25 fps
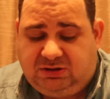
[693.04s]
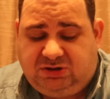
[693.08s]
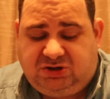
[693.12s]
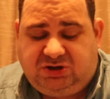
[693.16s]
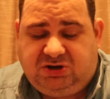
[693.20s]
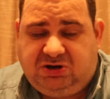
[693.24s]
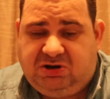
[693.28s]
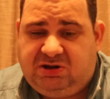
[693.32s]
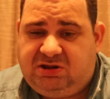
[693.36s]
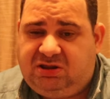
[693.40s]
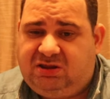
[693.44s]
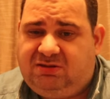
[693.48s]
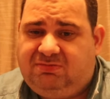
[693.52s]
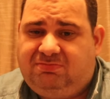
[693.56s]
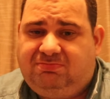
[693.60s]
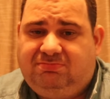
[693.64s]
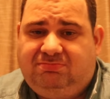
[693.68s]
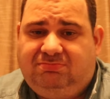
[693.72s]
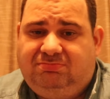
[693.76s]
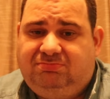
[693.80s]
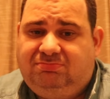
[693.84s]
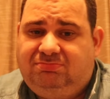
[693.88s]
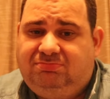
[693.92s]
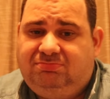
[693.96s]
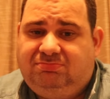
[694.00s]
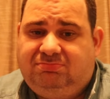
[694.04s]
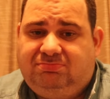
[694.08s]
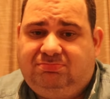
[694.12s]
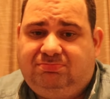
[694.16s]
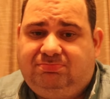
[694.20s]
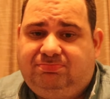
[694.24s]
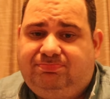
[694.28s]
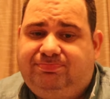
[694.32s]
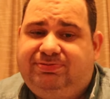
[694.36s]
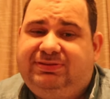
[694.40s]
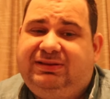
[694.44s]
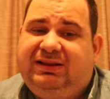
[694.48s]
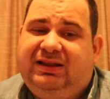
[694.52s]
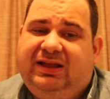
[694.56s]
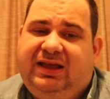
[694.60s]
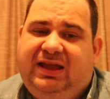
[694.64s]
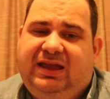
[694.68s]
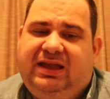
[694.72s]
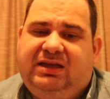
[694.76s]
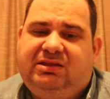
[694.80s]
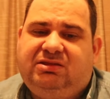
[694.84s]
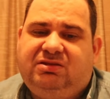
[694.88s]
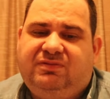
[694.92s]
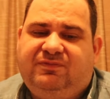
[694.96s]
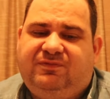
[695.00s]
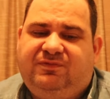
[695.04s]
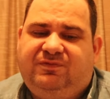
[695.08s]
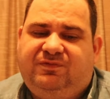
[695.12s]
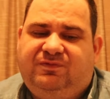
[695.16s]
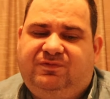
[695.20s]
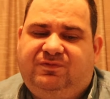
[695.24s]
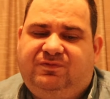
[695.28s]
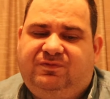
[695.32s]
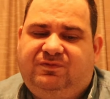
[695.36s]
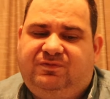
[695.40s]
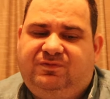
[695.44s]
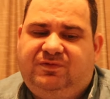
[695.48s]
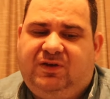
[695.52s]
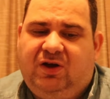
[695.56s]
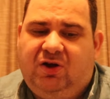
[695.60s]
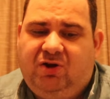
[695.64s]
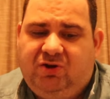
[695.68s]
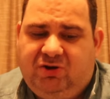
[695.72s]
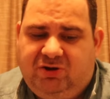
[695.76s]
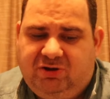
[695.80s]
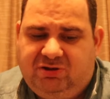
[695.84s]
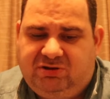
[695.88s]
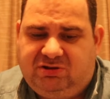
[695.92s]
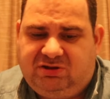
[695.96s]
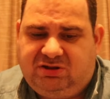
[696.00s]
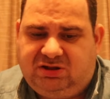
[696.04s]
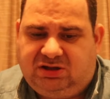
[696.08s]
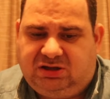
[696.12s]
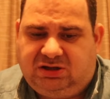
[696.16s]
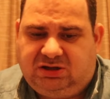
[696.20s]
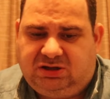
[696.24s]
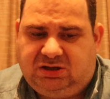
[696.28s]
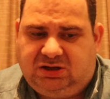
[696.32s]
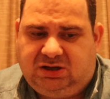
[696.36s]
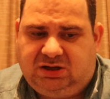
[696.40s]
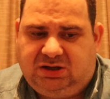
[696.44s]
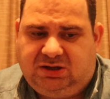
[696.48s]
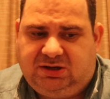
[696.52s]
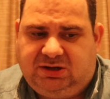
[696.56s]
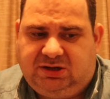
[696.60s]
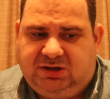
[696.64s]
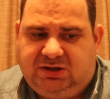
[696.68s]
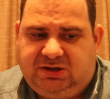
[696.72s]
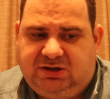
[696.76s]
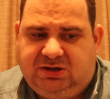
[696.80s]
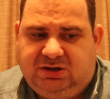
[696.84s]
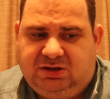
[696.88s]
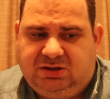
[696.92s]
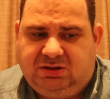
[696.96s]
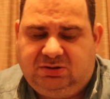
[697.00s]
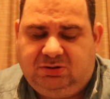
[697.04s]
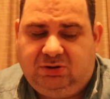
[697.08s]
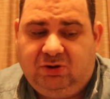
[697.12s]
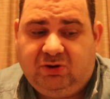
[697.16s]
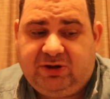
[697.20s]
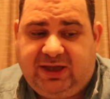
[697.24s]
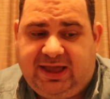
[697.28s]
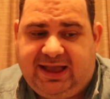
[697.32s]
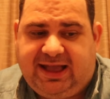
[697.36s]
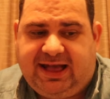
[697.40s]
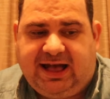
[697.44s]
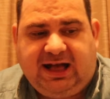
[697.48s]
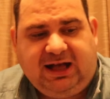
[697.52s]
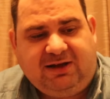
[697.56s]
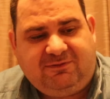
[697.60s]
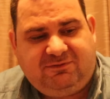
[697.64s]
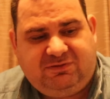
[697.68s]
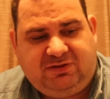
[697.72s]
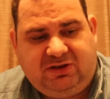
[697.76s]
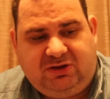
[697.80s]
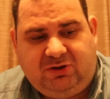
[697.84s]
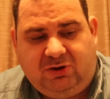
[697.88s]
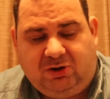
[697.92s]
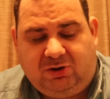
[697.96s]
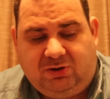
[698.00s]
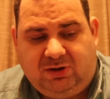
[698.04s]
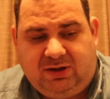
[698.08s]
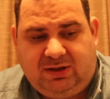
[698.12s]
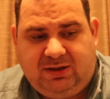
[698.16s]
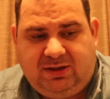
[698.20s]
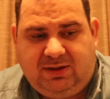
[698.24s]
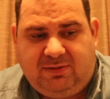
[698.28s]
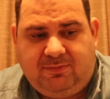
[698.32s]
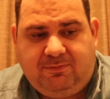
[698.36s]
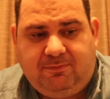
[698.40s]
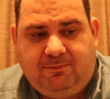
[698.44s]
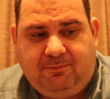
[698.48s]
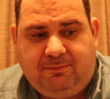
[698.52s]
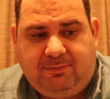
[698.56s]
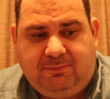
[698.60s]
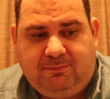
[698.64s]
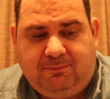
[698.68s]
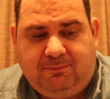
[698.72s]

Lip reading: just please focus on looking after your